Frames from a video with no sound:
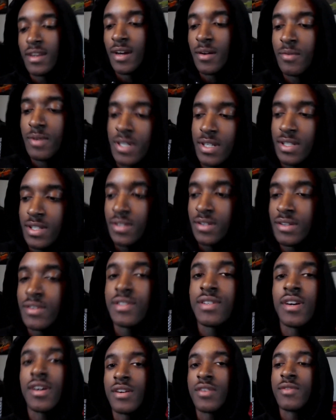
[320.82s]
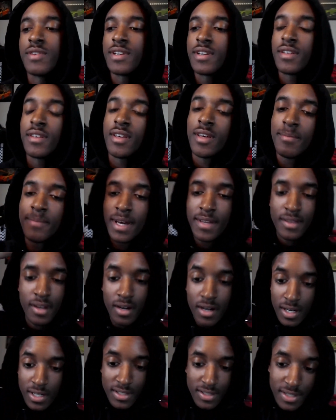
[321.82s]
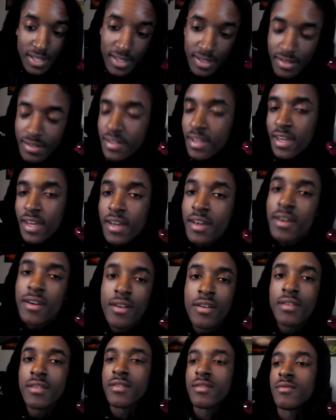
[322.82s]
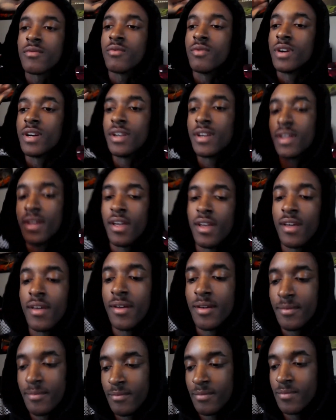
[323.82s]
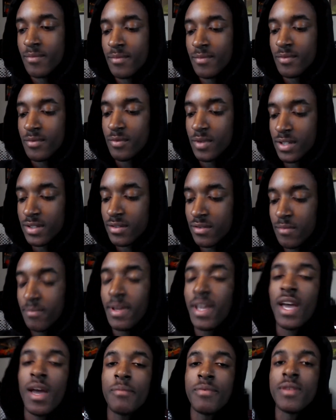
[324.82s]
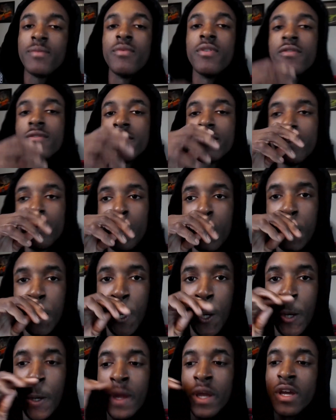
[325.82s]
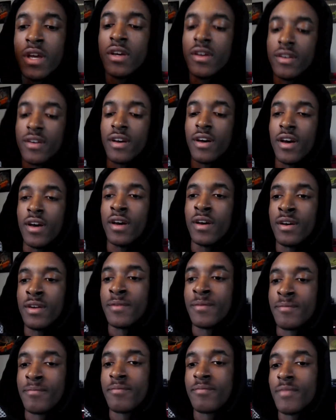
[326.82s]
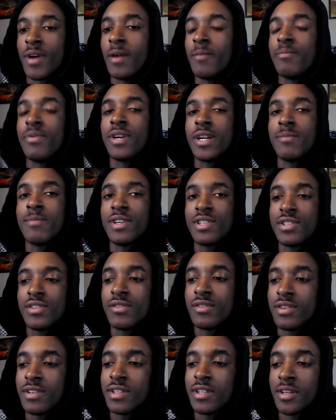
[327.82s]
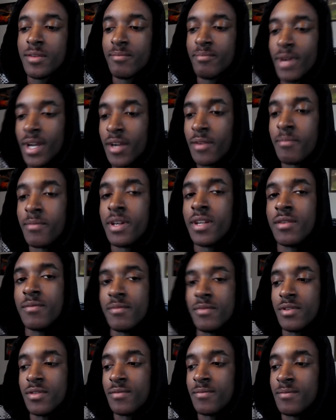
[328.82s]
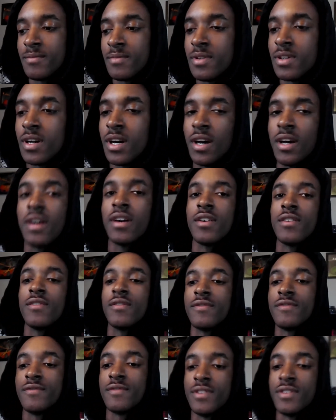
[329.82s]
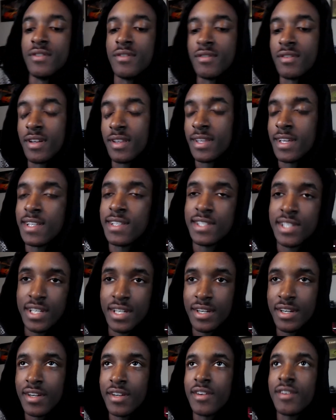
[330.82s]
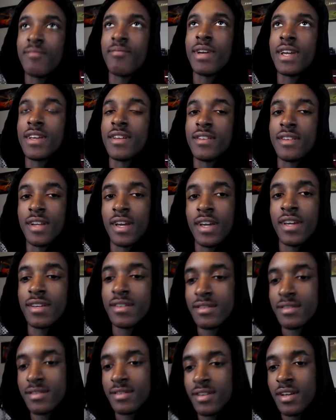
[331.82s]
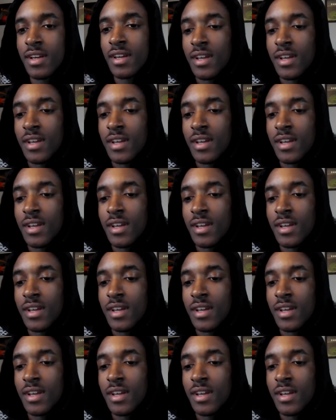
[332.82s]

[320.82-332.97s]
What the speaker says: I wanted to talk quickly about the RSX and what's going to be happening moving forward. I'm pretty much doing the bare minimum of doing like the interior, make it nice,